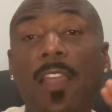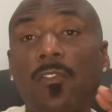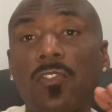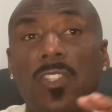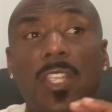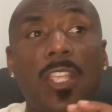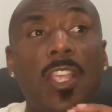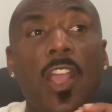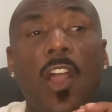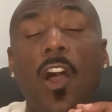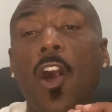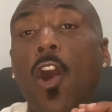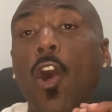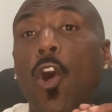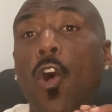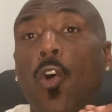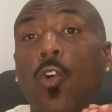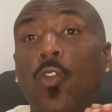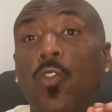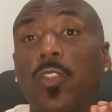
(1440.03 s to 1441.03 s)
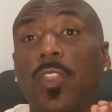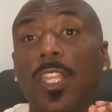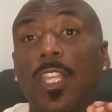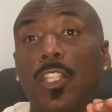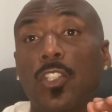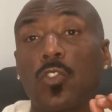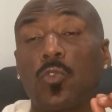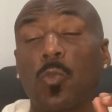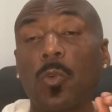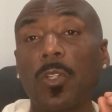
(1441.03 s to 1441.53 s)
have said all
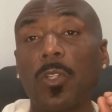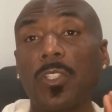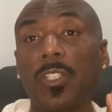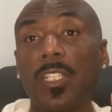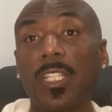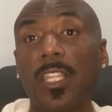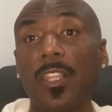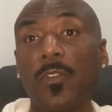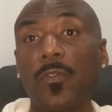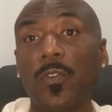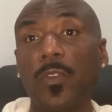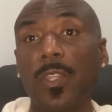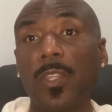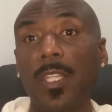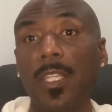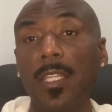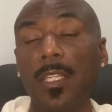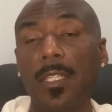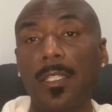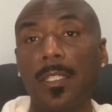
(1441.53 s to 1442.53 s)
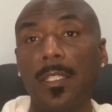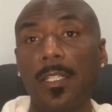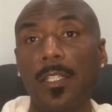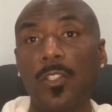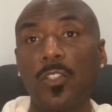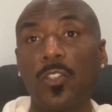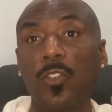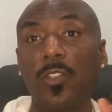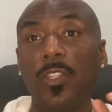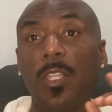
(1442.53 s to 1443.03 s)
things work together for the good
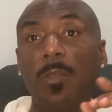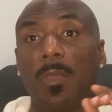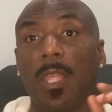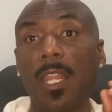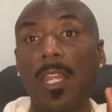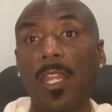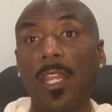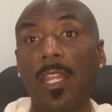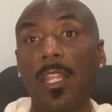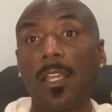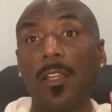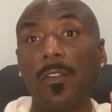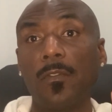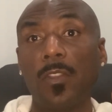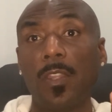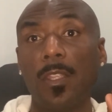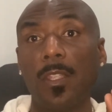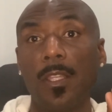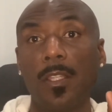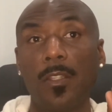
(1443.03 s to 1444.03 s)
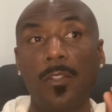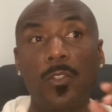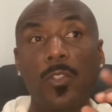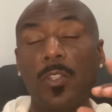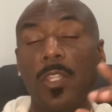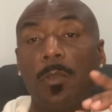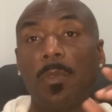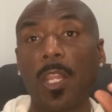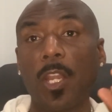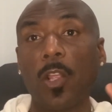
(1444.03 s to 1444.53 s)
to them that love, to
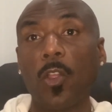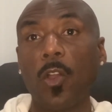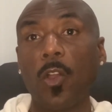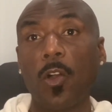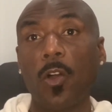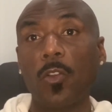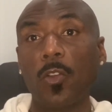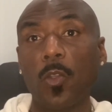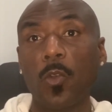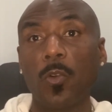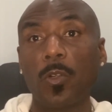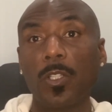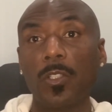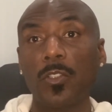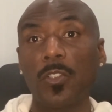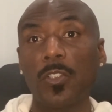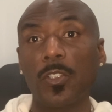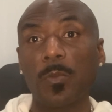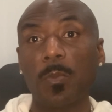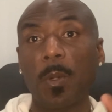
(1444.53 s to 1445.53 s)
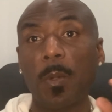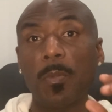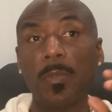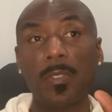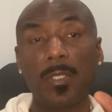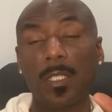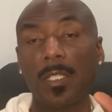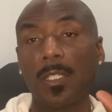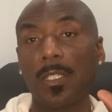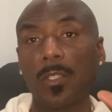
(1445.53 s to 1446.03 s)
them that are called according to His
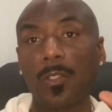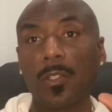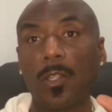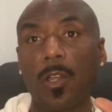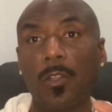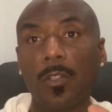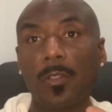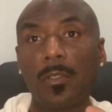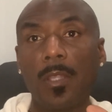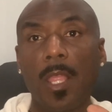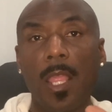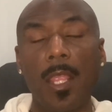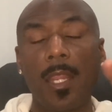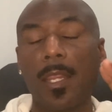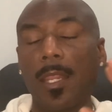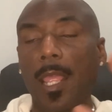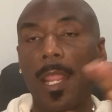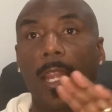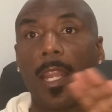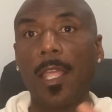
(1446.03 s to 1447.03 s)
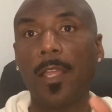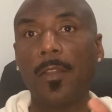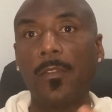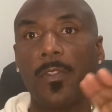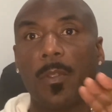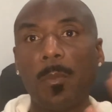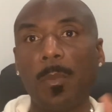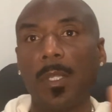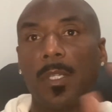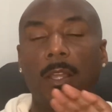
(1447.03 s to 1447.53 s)
purpose, called that love
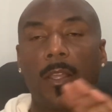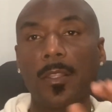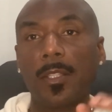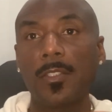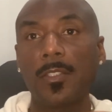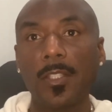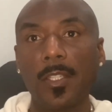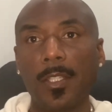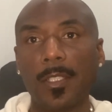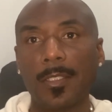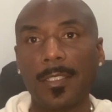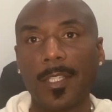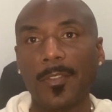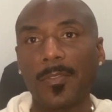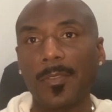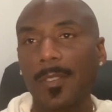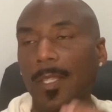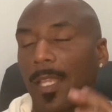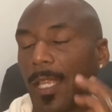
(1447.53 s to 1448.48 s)
Him, and all this other stuff.